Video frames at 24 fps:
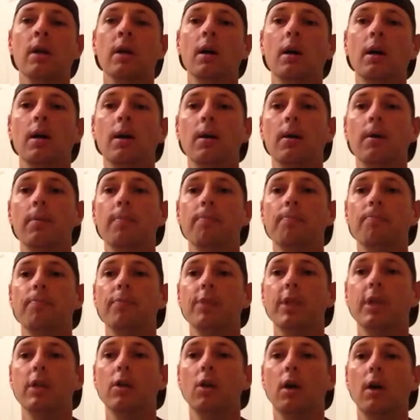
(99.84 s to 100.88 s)
Um,
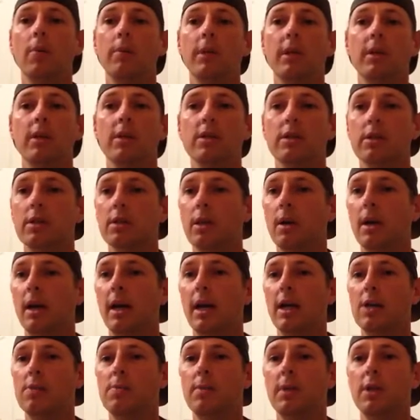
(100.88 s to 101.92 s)
you know, I mean, this is,
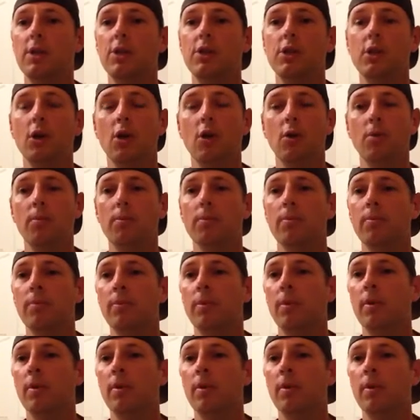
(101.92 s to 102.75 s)
has been shown